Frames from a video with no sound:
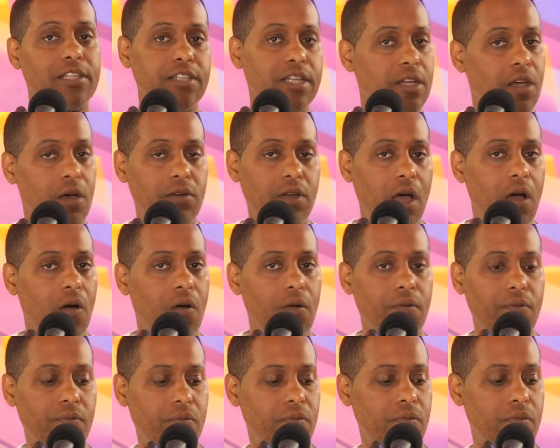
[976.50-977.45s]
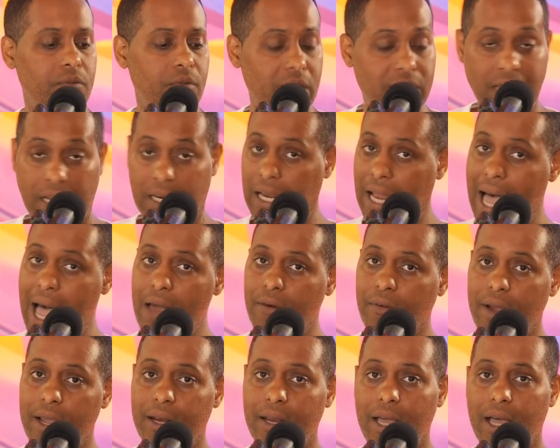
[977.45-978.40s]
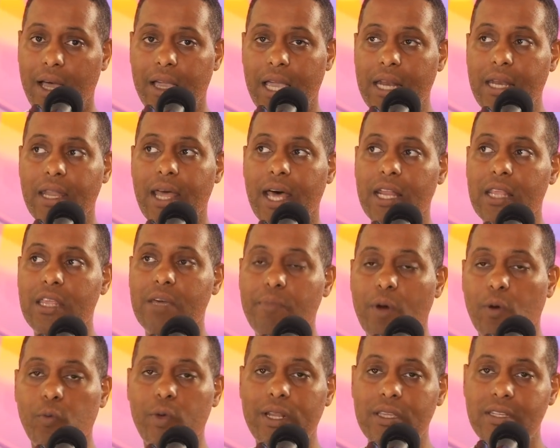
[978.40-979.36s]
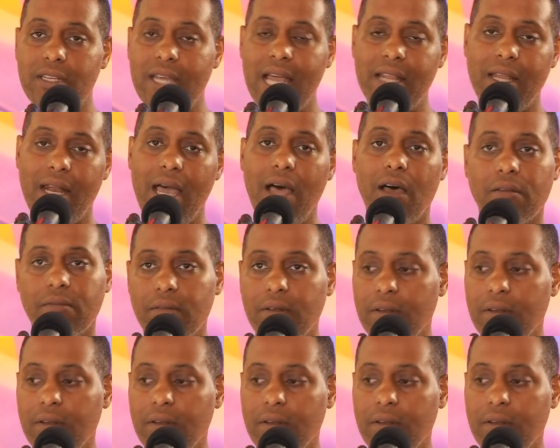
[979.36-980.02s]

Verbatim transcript: honestly yeah, don't know. That, it's a lot is, right now, and none of them yeah, are really standing out.